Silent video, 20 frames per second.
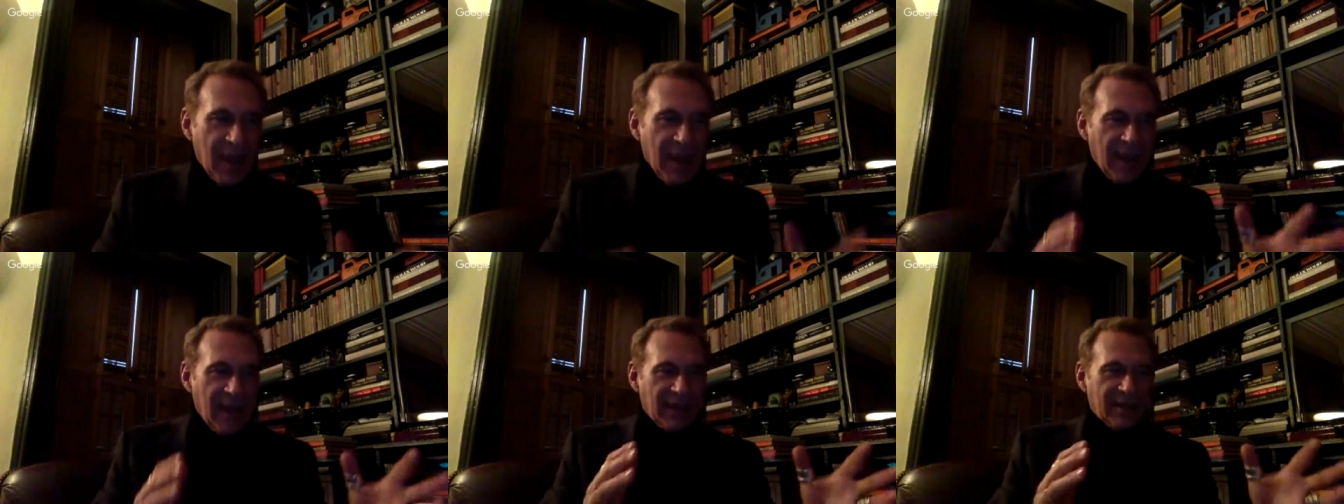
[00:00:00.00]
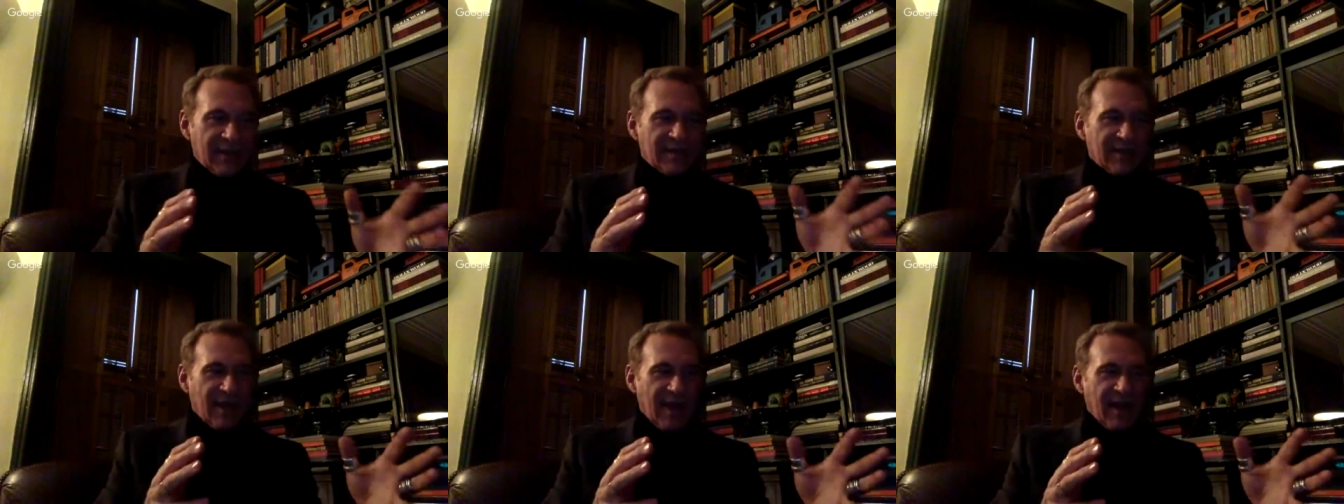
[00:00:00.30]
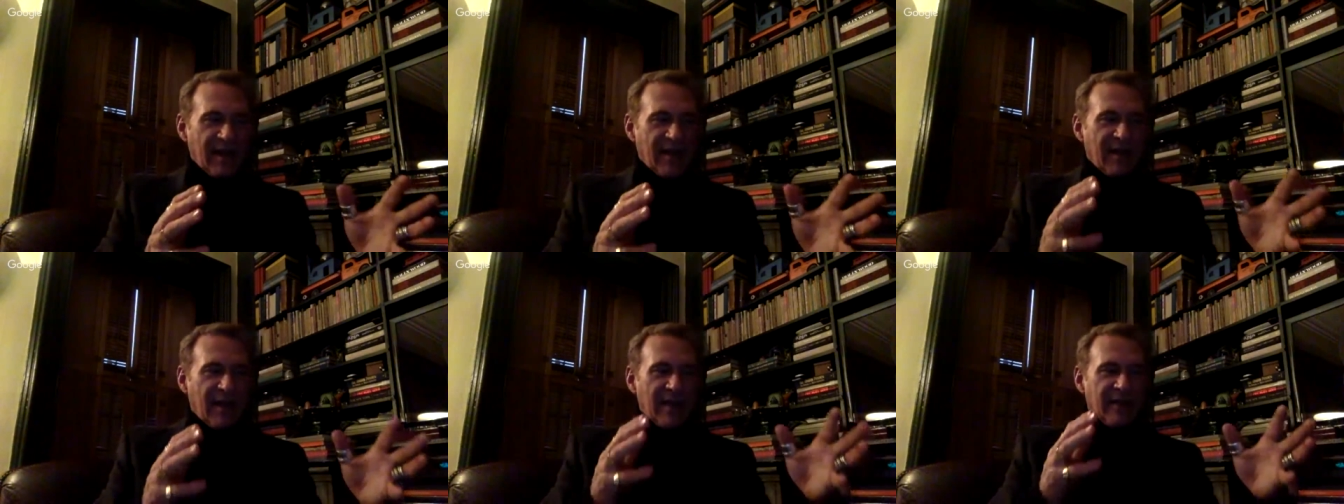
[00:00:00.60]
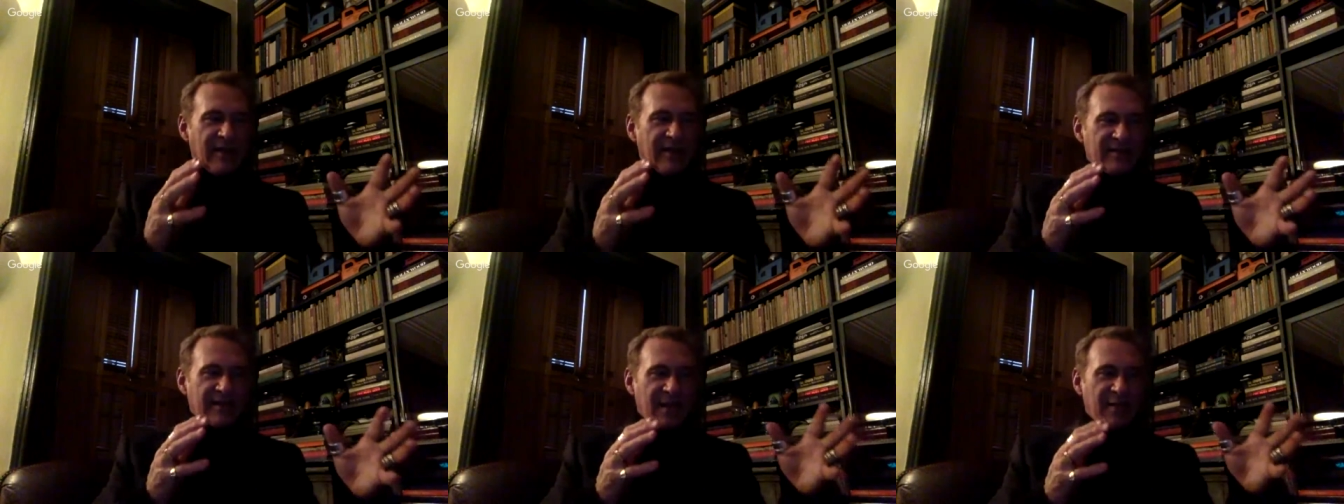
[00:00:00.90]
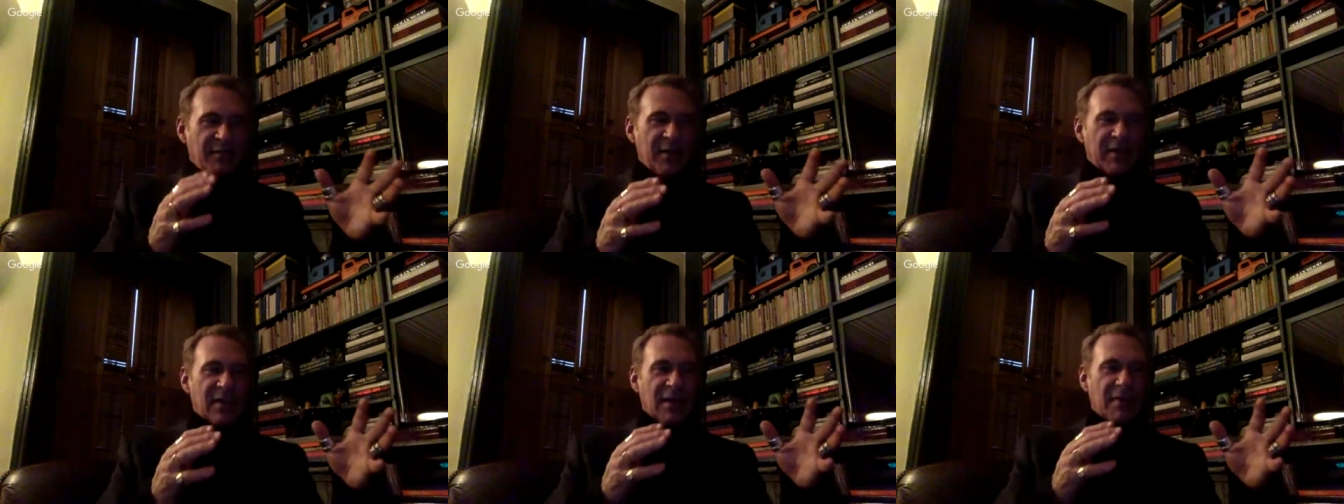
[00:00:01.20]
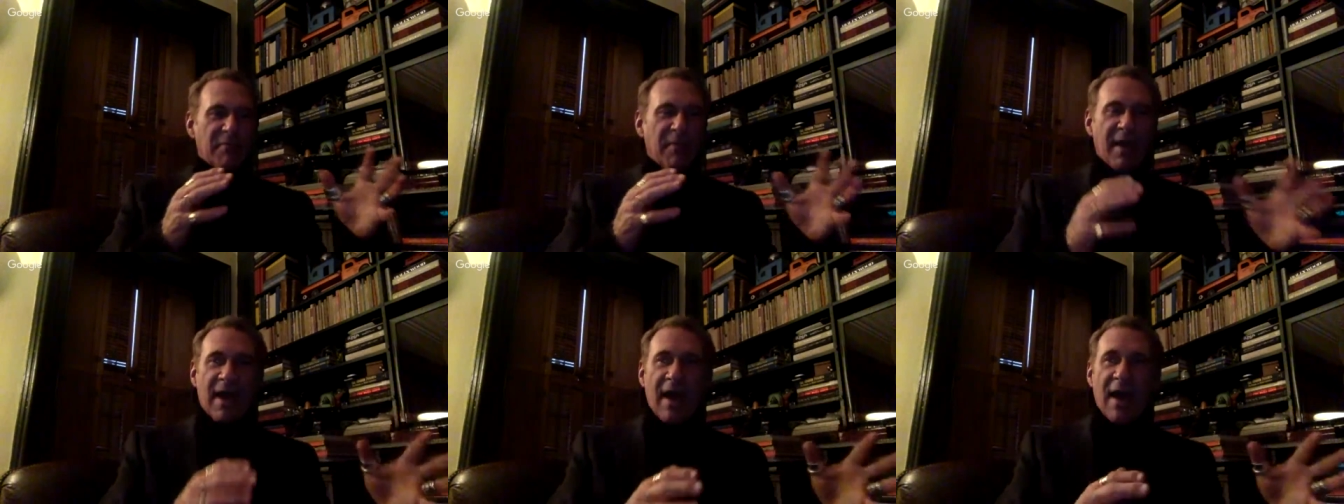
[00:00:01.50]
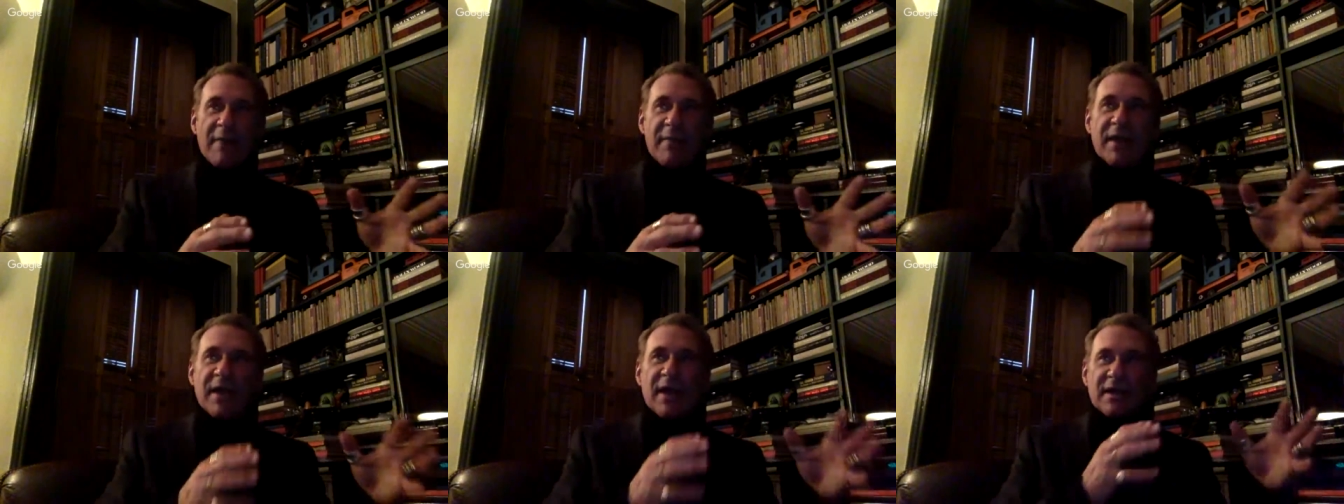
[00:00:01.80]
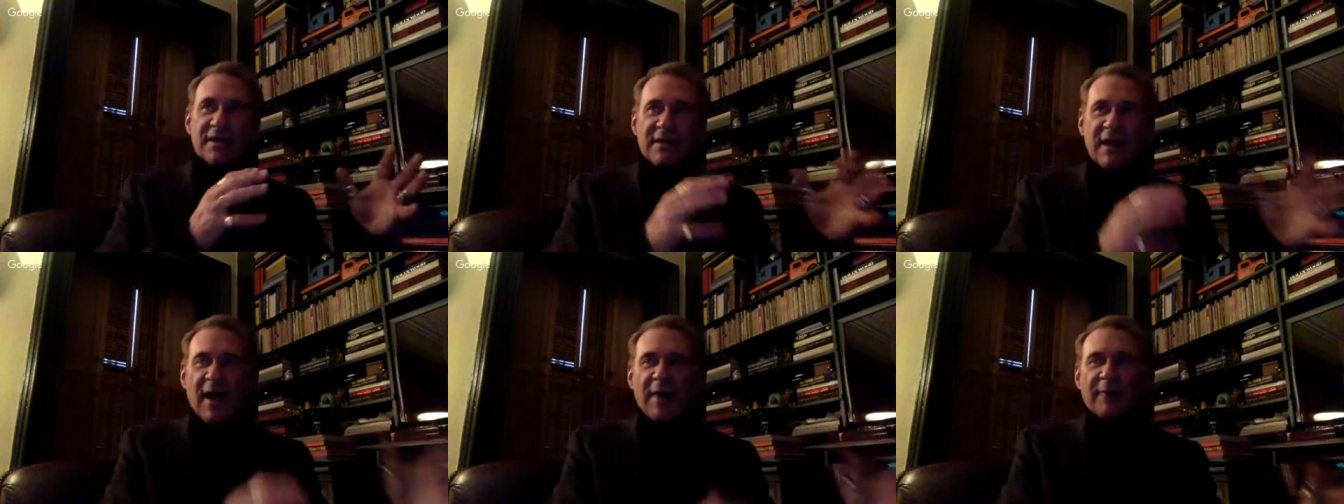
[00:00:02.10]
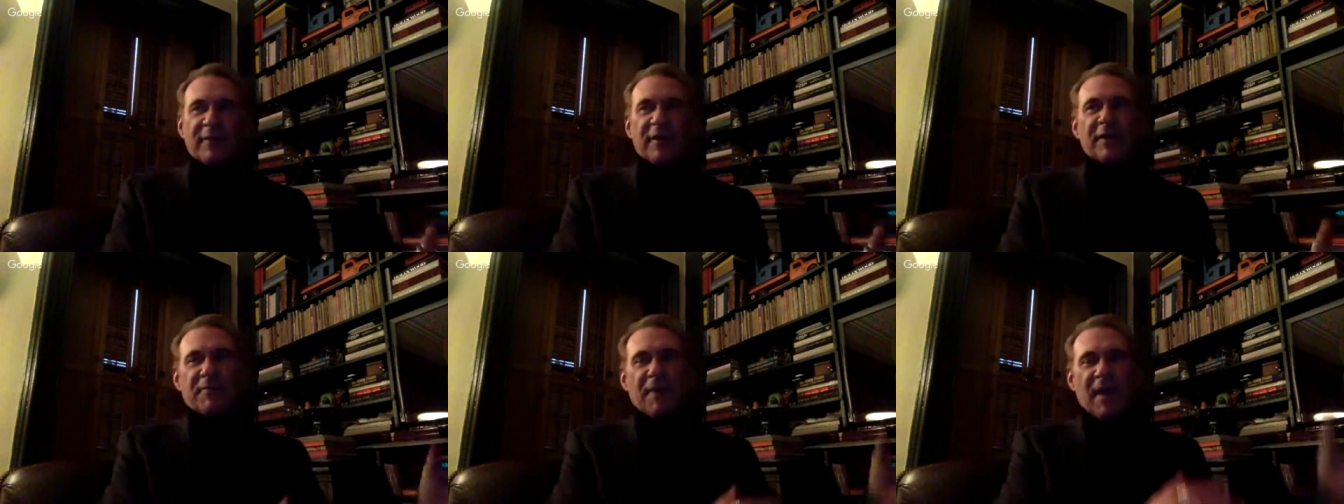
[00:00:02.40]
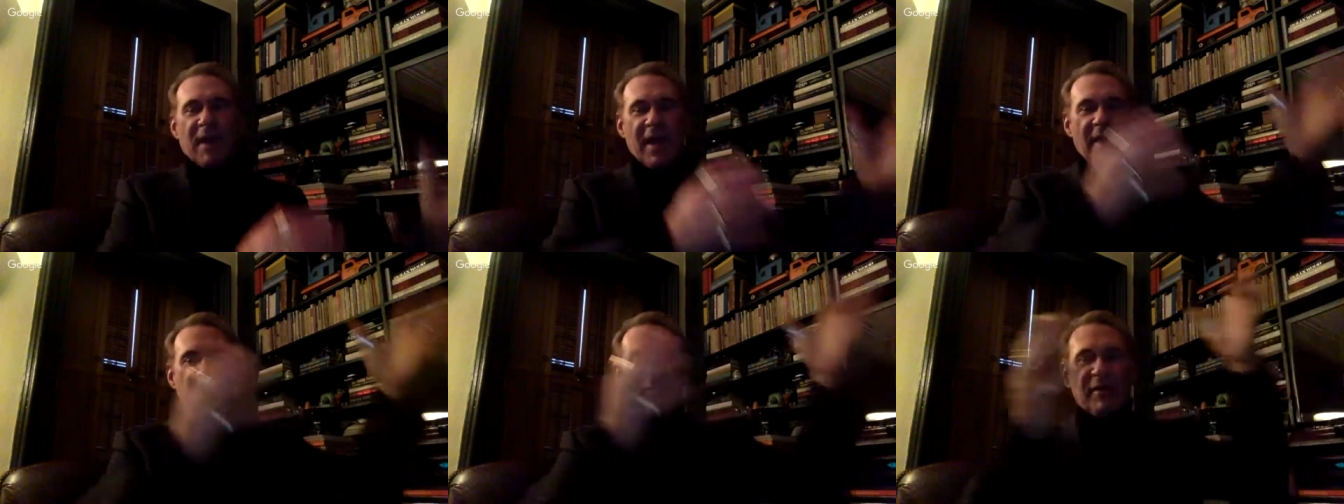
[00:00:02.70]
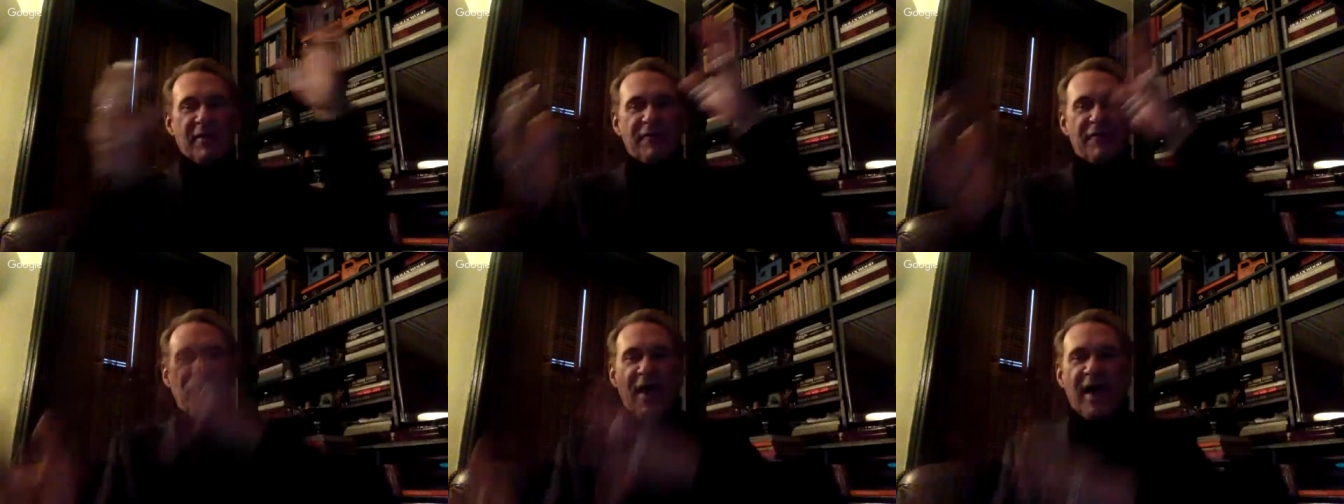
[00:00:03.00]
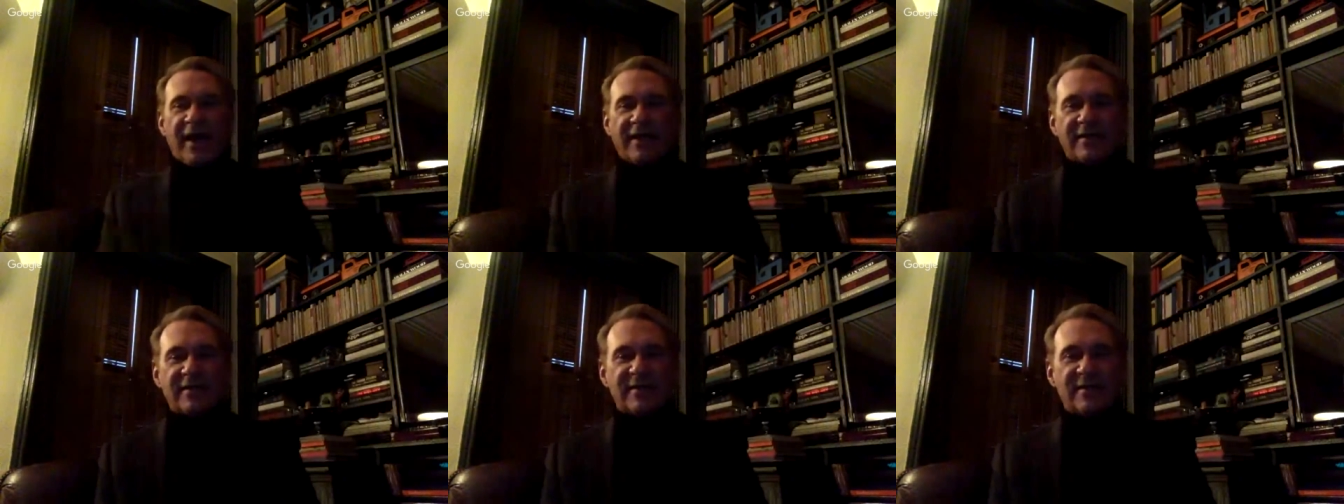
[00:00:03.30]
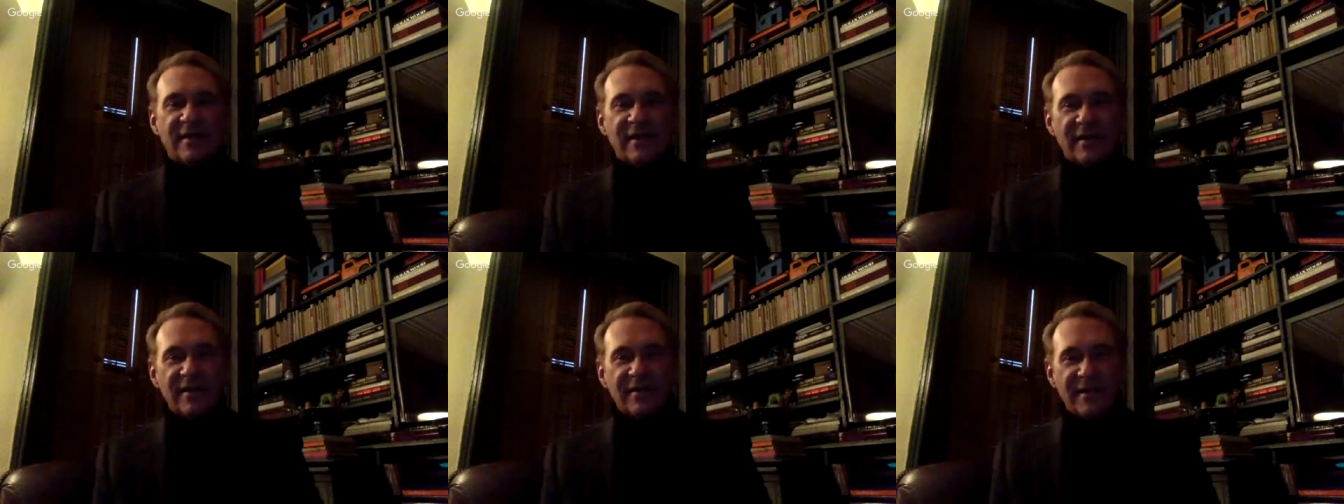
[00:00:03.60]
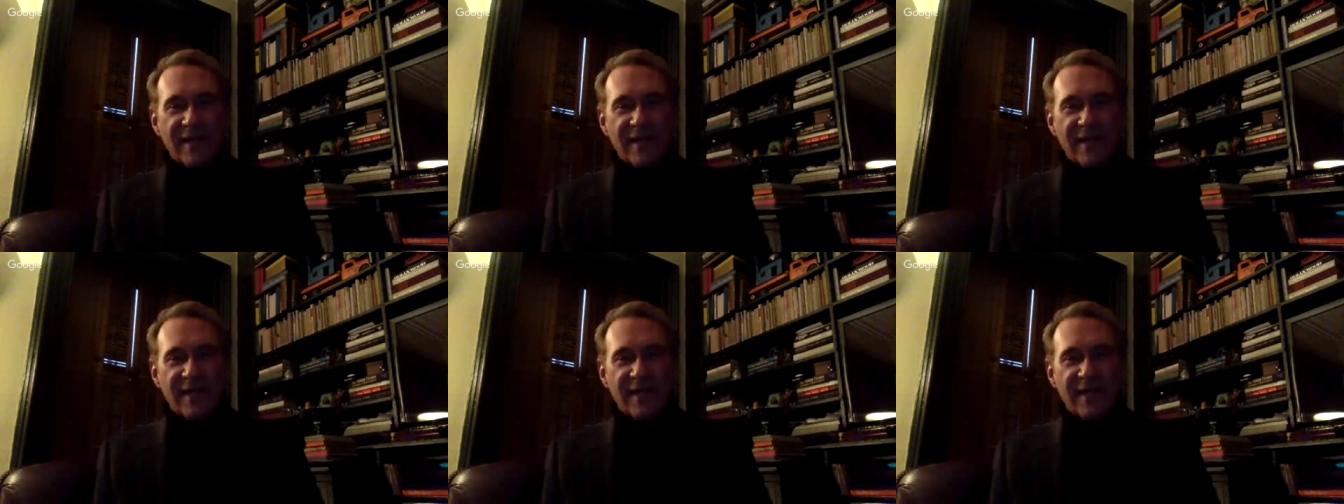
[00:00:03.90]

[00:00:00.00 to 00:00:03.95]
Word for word: it's like in the same way that Miami adopted Miami Vice